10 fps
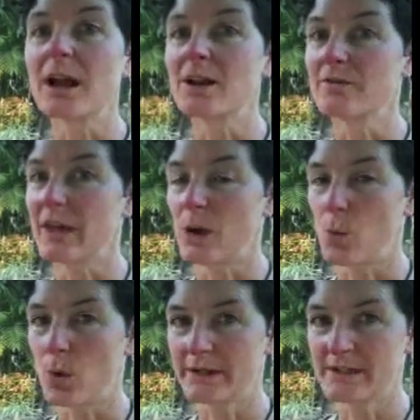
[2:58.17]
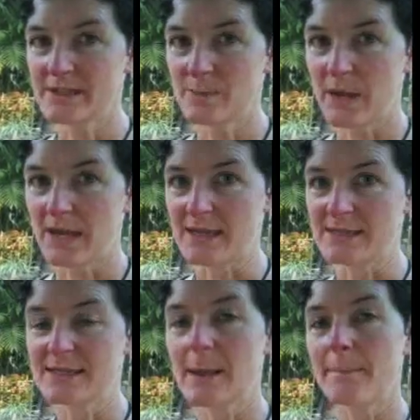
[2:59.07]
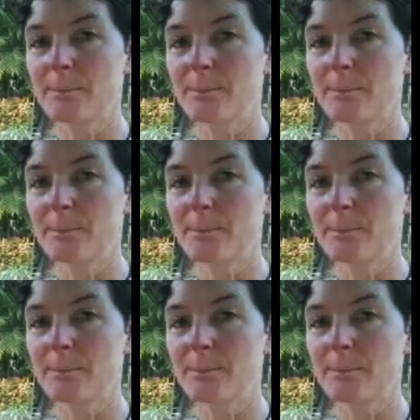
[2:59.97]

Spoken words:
of that one space